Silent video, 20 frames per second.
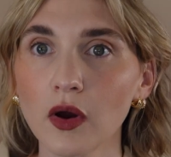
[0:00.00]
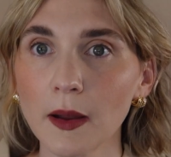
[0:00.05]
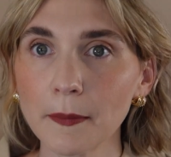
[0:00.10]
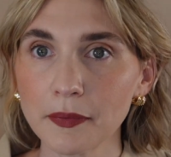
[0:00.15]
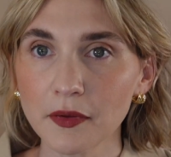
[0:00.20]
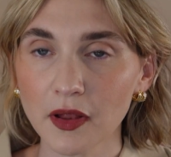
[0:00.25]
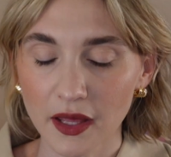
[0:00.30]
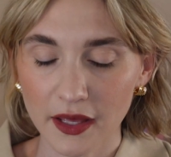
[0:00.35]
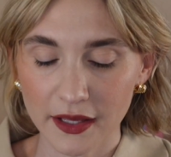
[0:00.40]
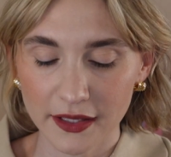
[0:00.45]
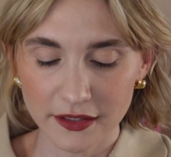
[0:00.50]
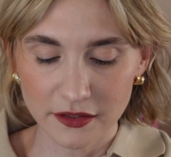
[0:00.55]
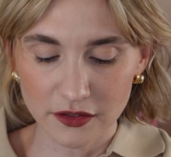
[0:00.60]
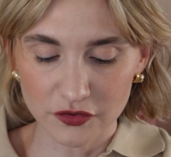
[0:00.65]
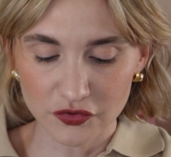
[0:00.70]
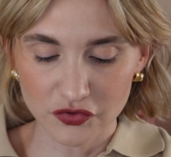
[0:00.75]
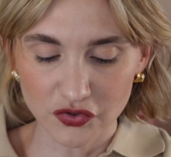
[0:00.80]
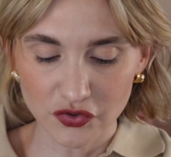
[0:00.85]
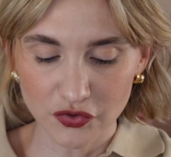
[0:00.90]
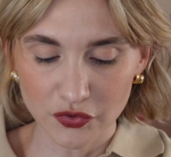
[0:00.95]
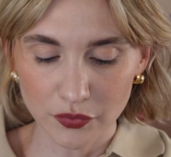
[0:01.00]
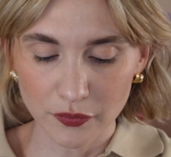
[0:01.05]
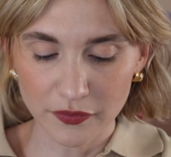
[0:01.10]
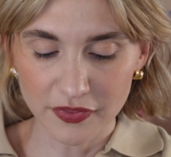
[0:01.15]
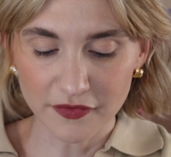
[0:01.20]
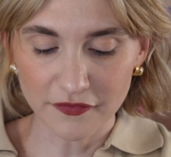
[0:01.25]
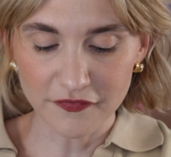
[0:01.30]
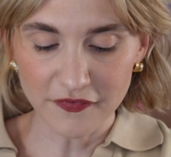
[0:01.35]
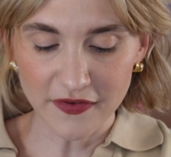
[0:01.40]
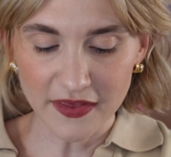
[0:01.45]
applying to
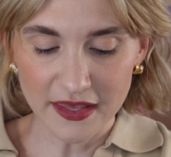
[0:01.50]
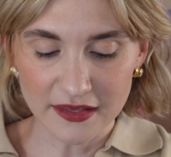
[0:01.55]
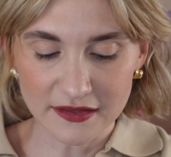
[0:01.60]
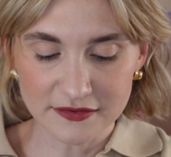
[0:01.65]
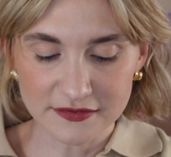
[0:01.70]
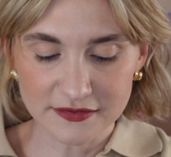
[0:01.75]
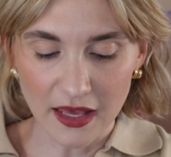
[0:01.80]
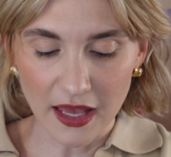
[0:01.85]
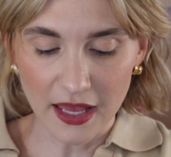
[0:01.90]
the face,